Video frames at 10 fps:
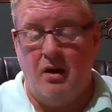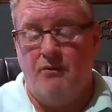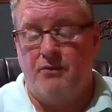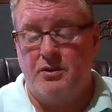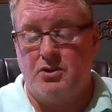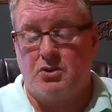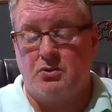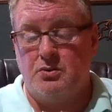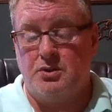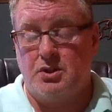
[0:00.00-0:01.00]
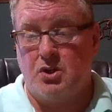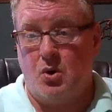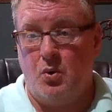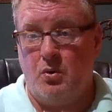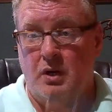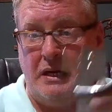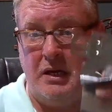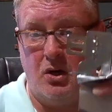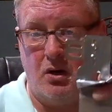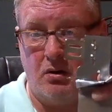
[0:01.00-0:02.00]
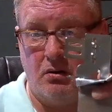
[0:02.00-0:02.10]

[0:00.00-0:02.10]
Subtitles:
for the screws to go here,